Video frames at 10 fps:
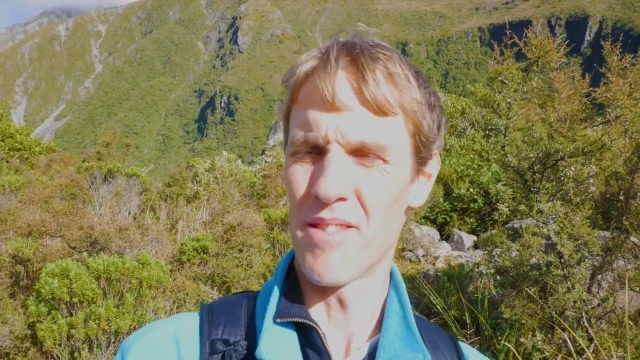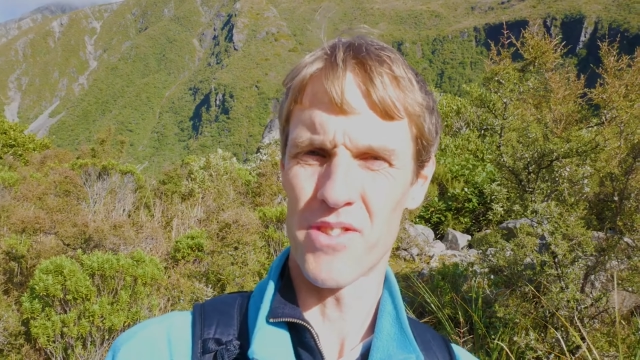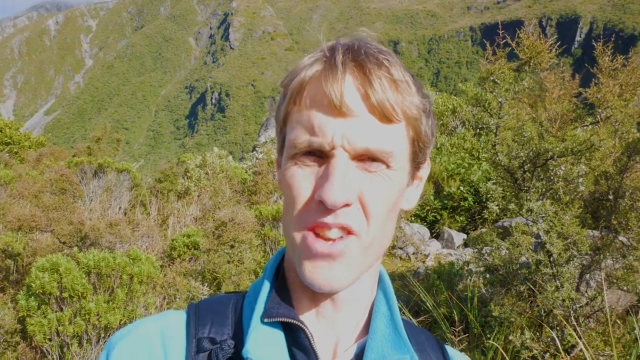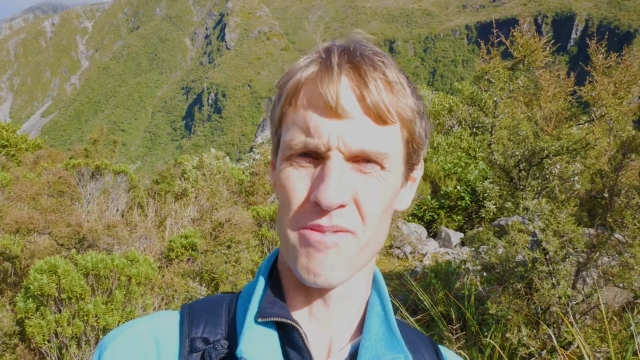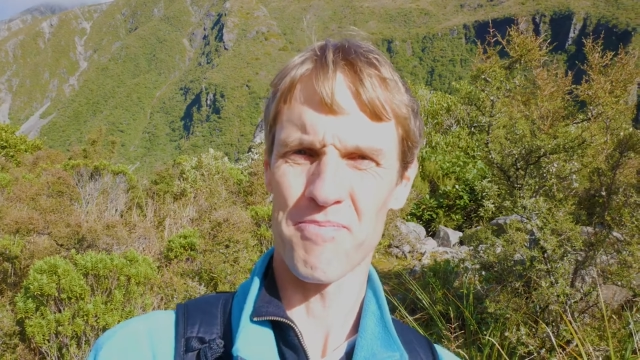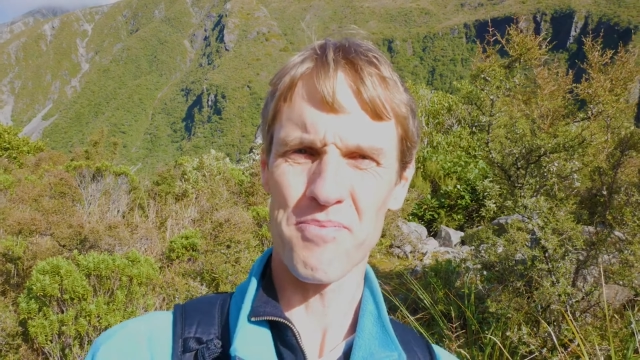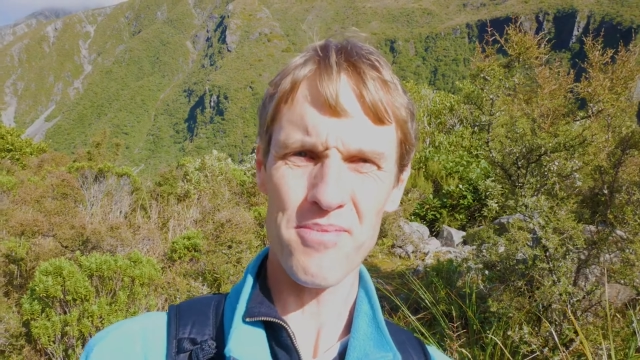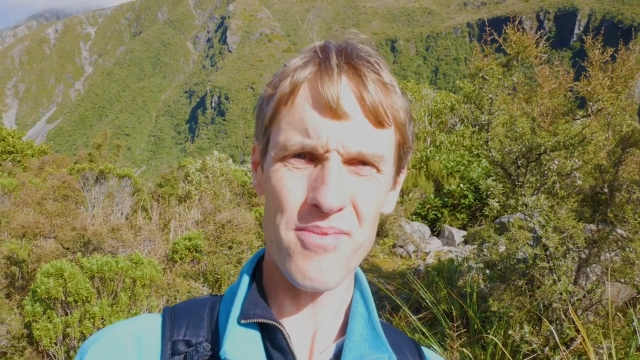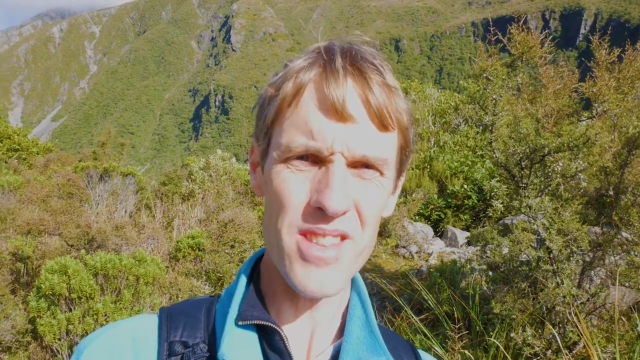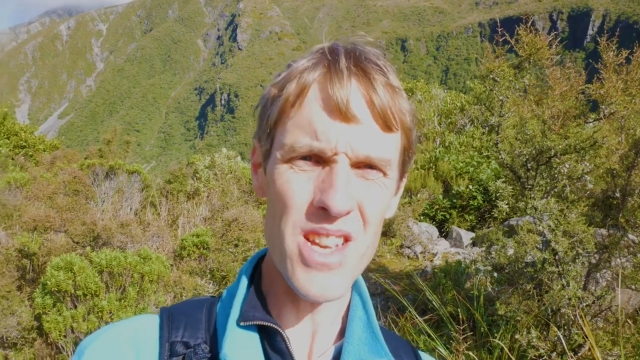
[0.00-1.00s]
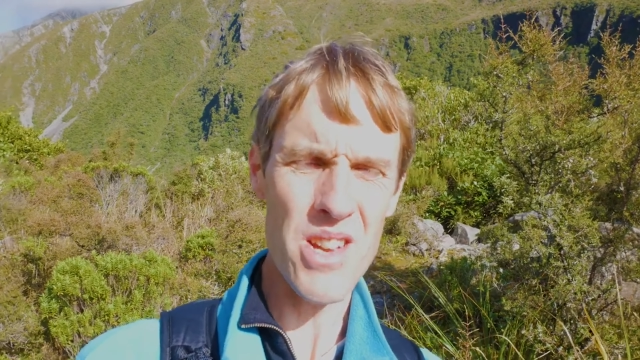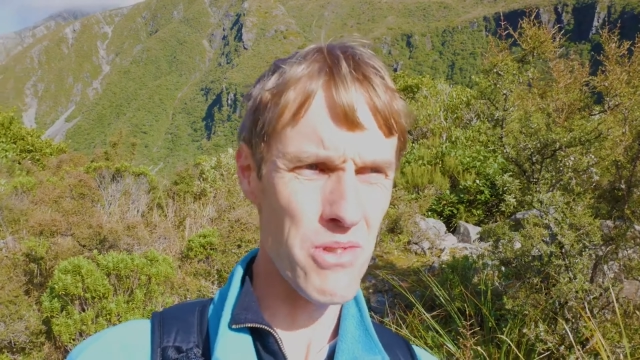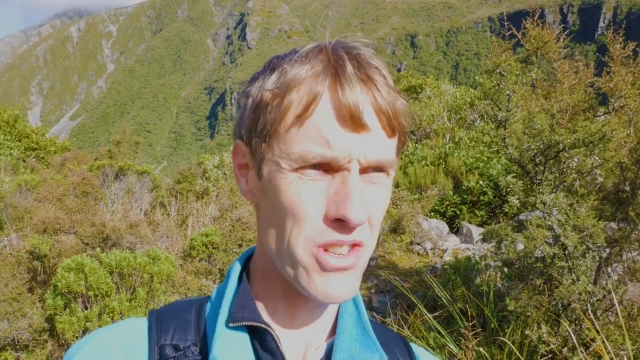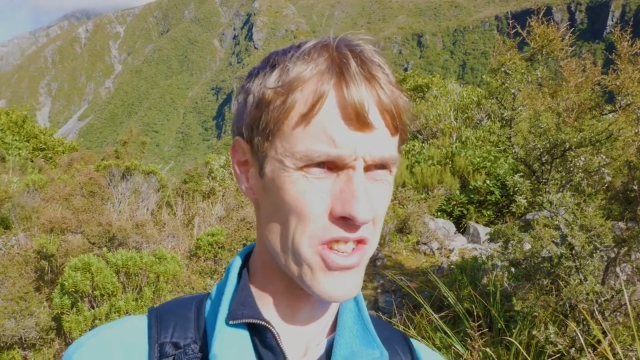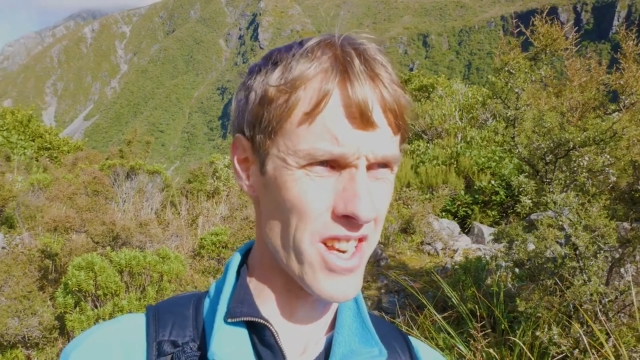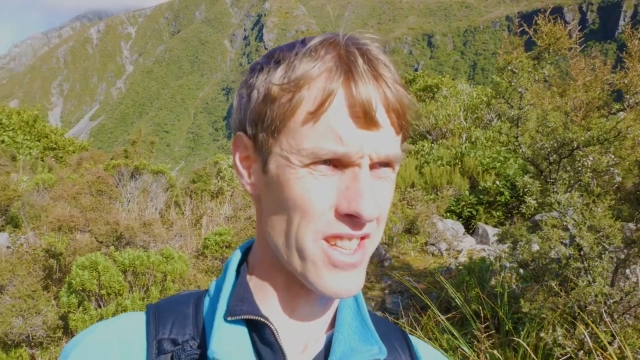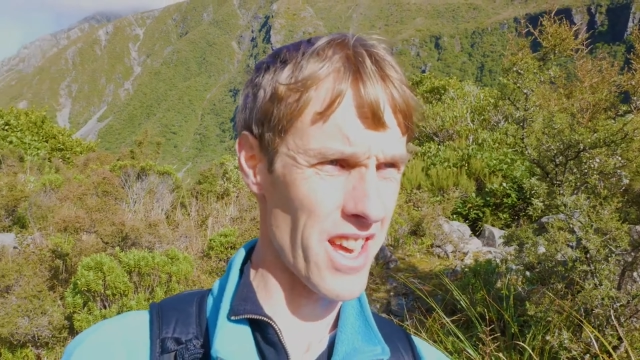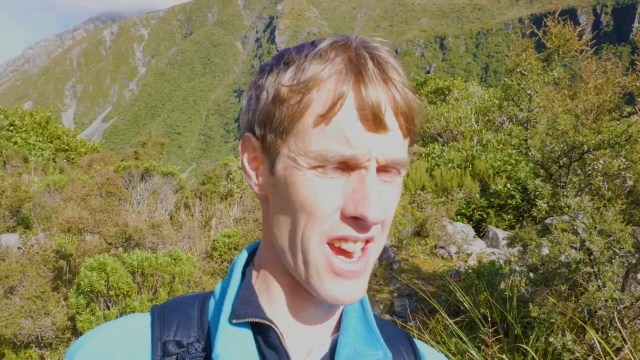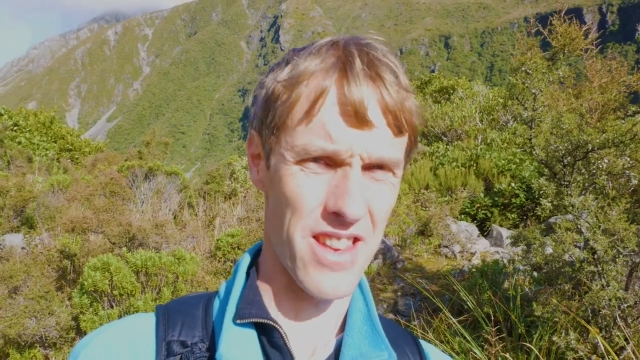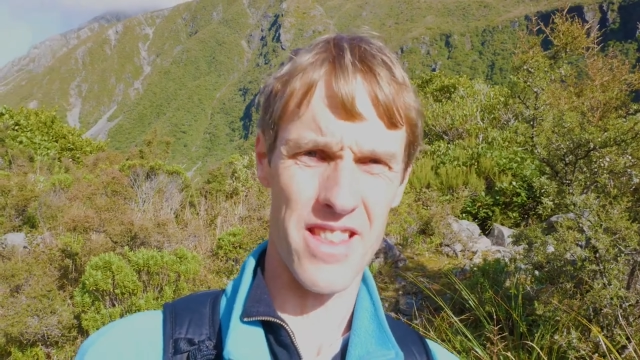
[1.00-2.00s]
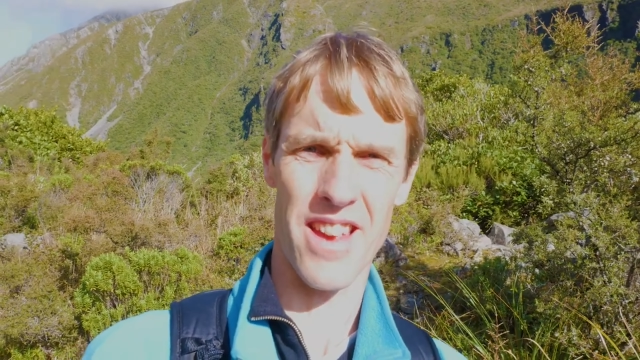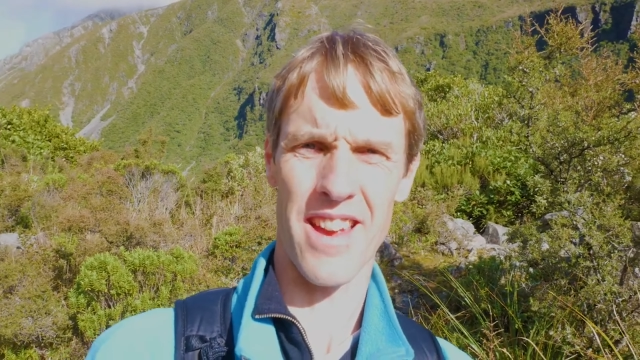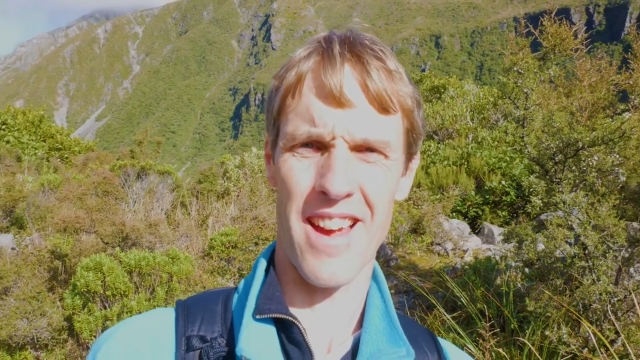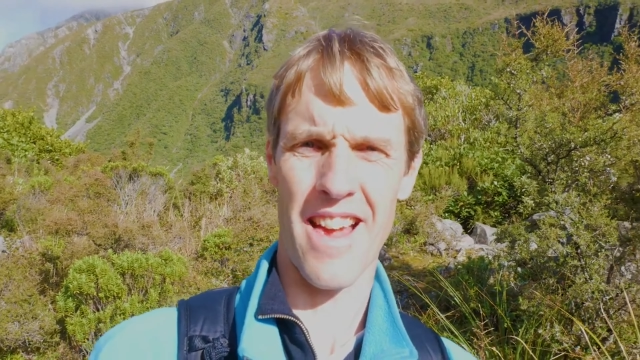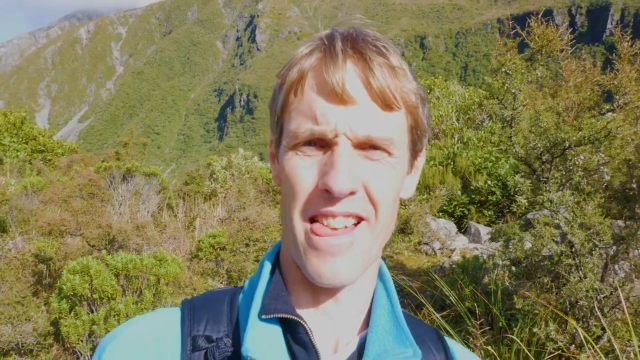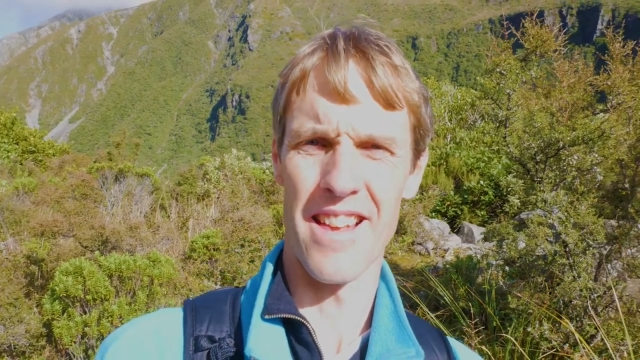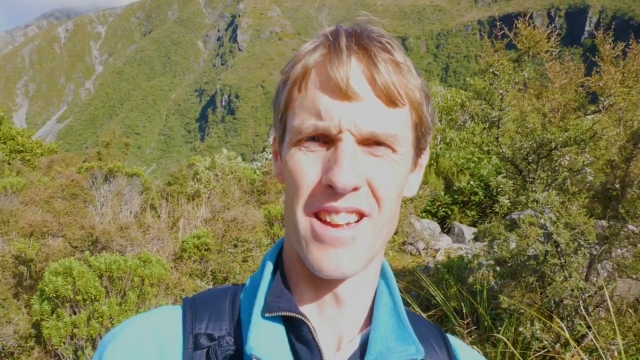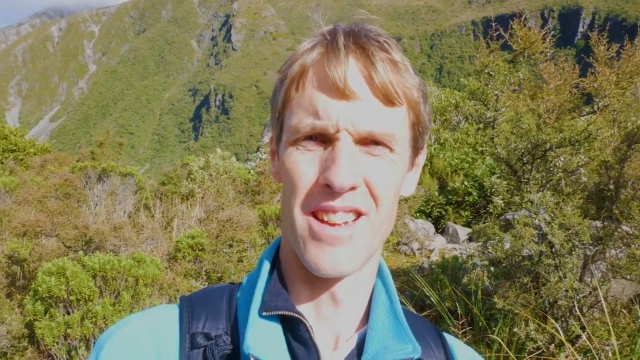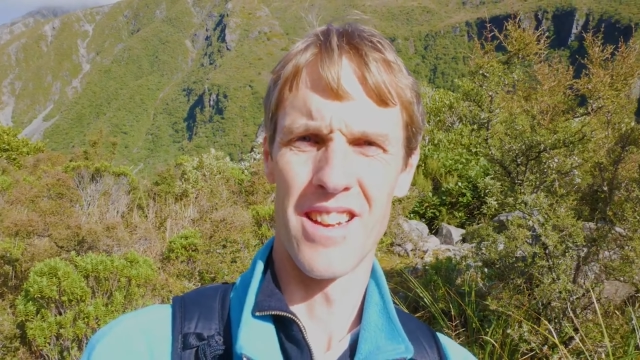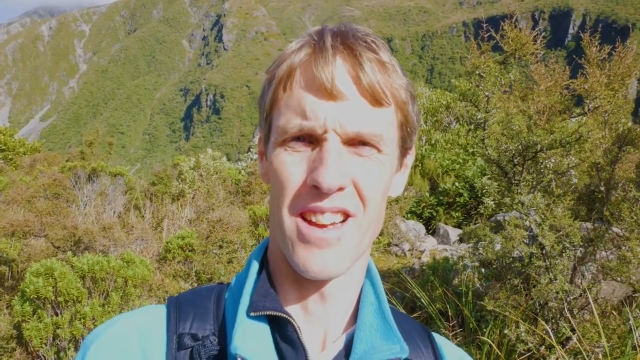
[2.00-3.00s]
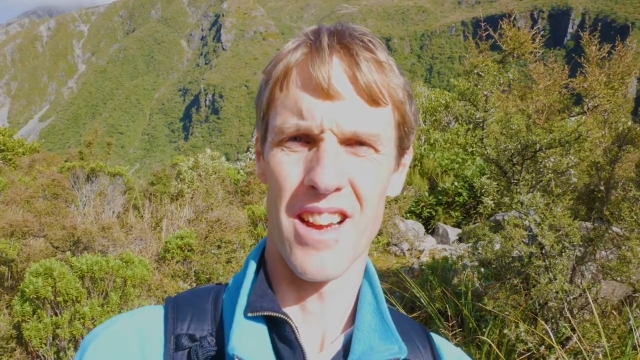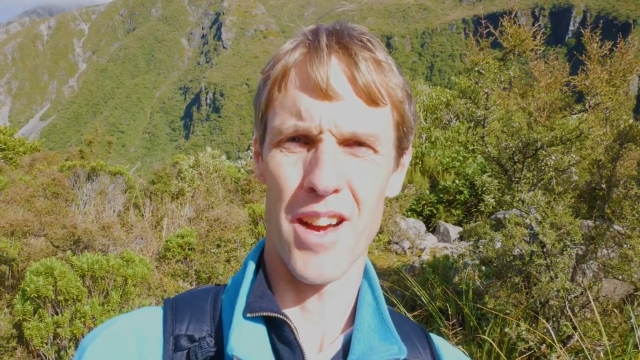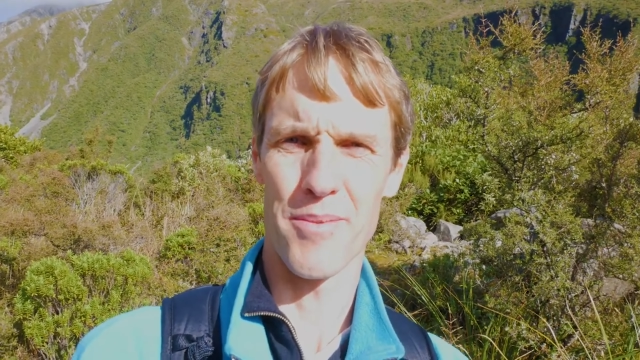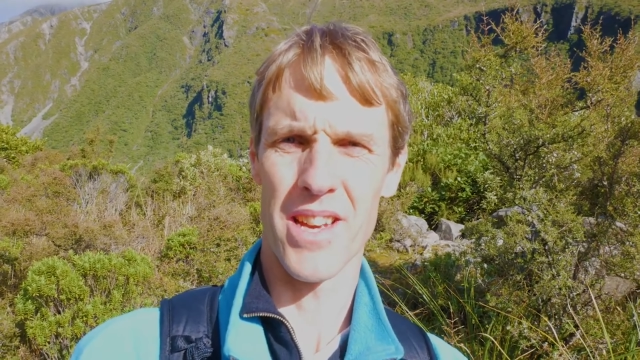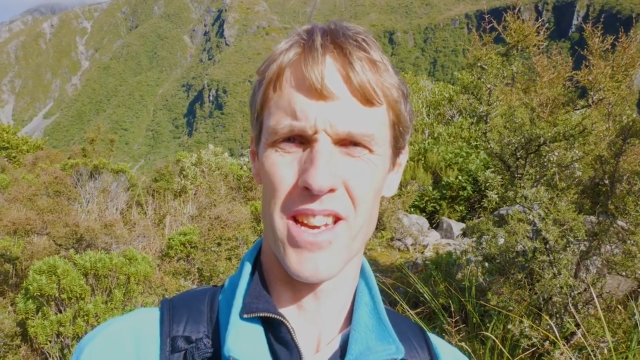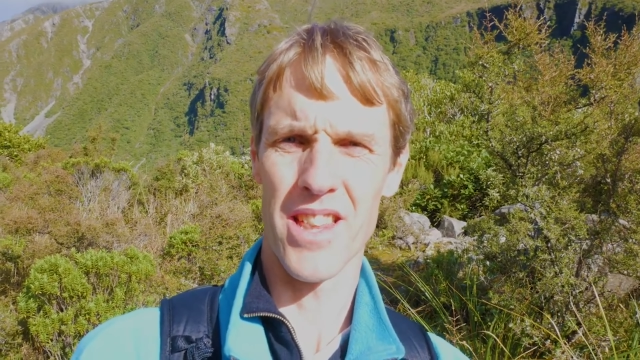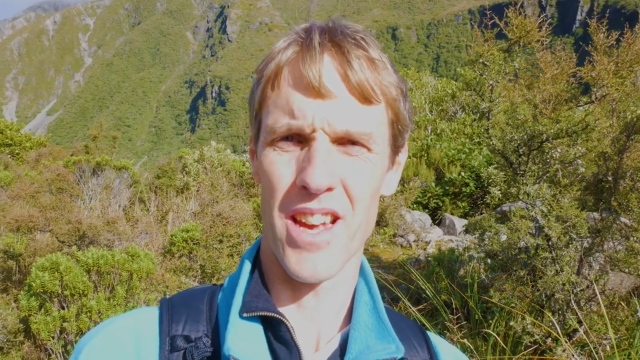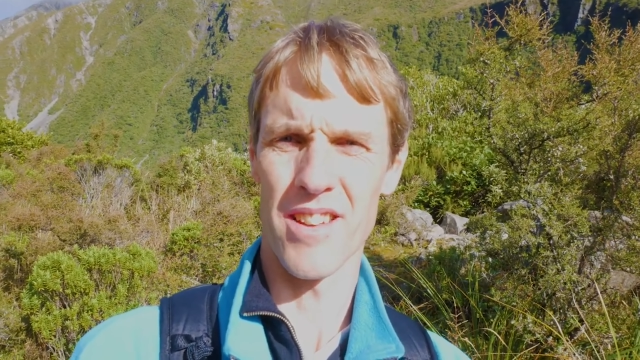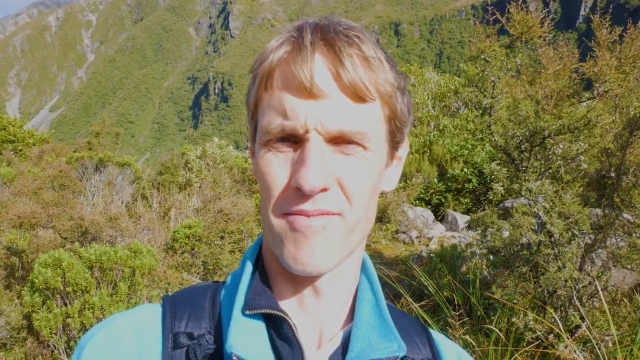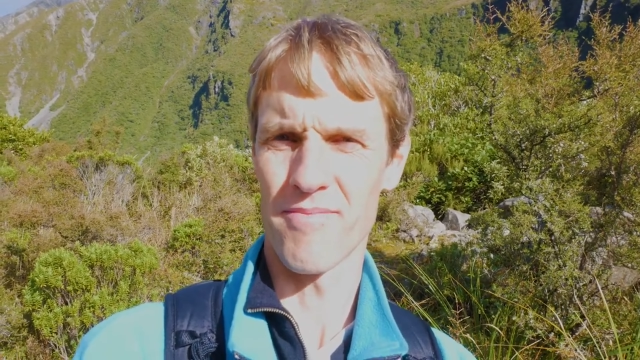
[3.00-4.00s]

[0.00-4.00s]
So we're just going to say that they are either